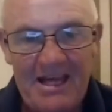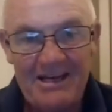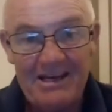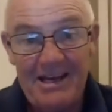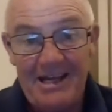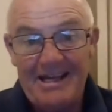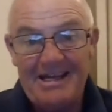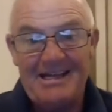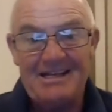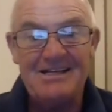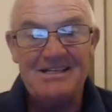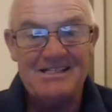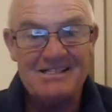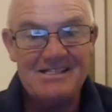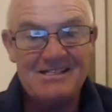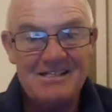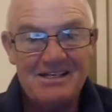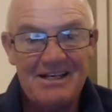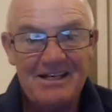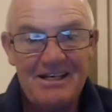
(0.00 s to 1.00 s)
and like
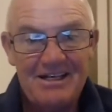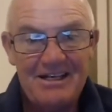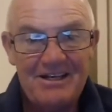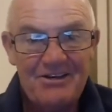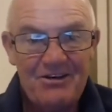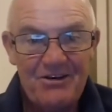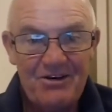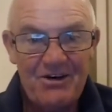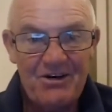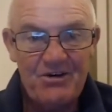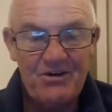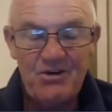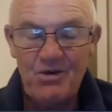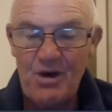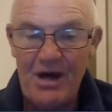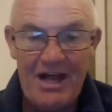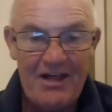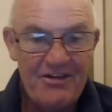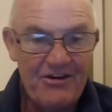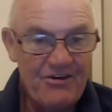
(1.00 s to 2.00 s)
us, you know,
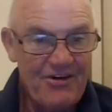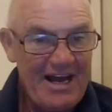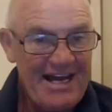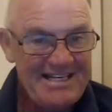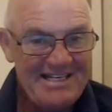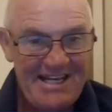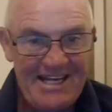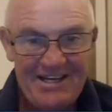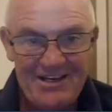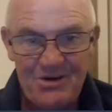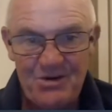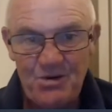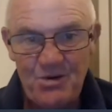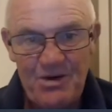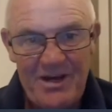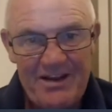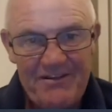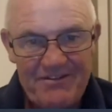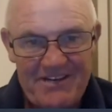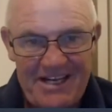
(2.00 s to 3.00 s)
you're either right-handed
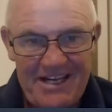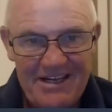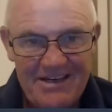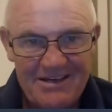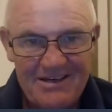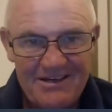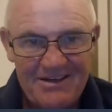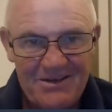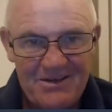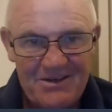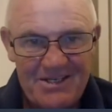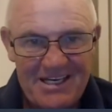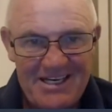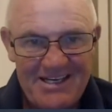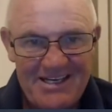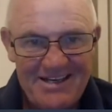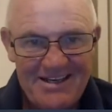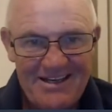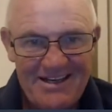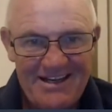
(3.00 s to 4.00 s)
or left-handed,
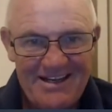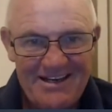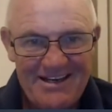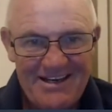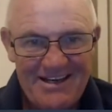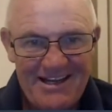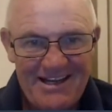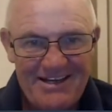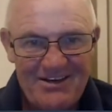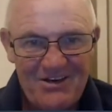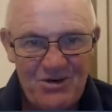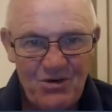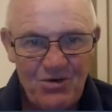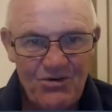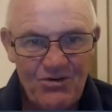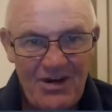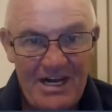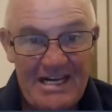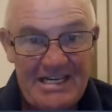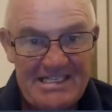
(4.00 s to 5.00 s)
okay? And and
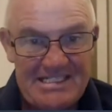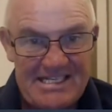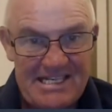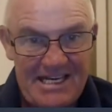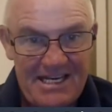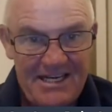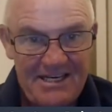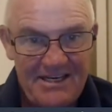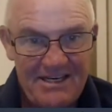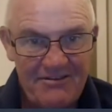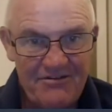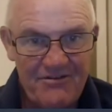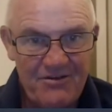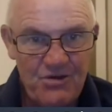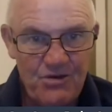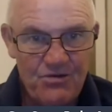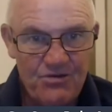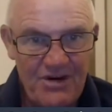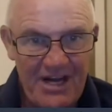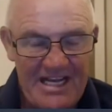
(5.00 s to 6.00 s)
your right side, if
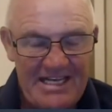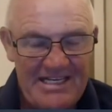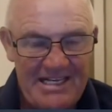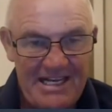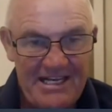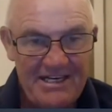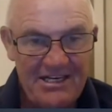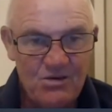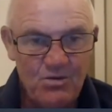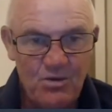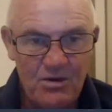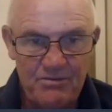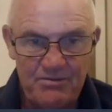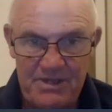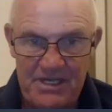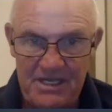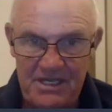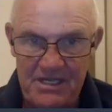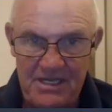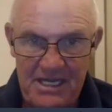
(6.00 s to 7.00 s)
you're right-handed, will
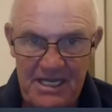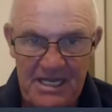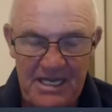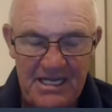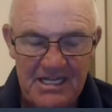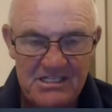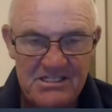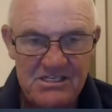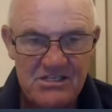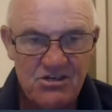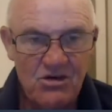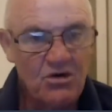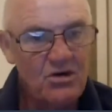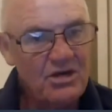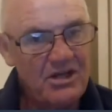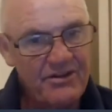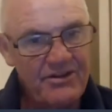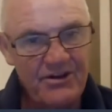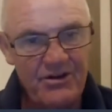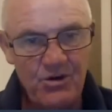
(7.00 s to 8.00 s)
be
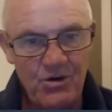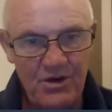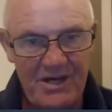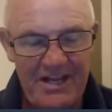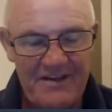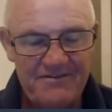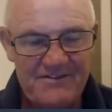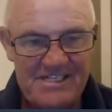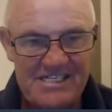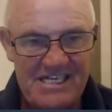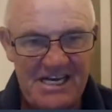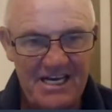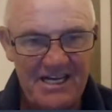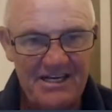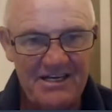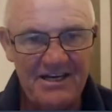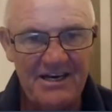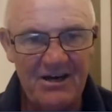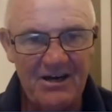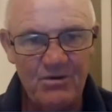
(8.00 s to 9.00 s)
stronger than your left
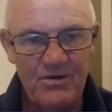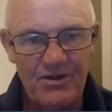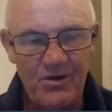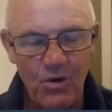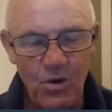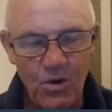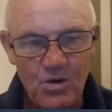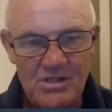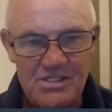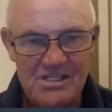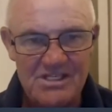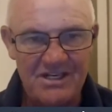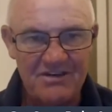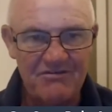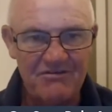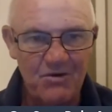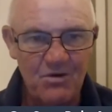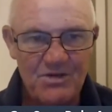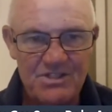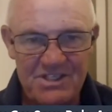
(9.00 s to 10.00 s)
side. Now, with a horse,
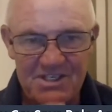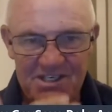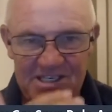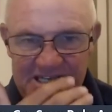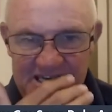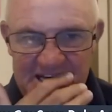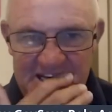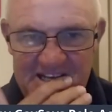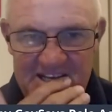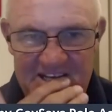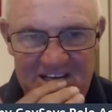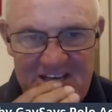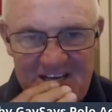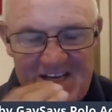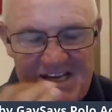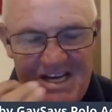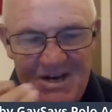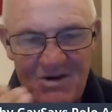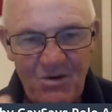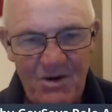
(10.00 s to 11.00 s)
unfortunately,
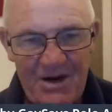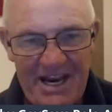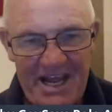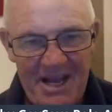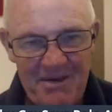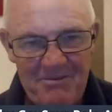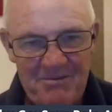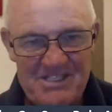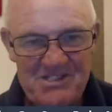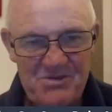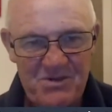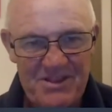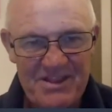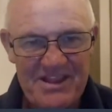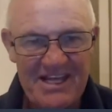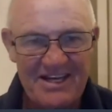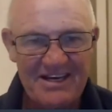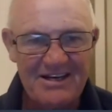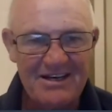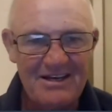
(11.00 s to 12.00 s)
what happens
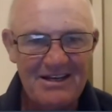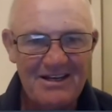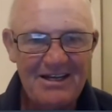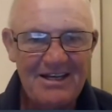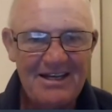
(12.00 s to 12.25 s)
with that,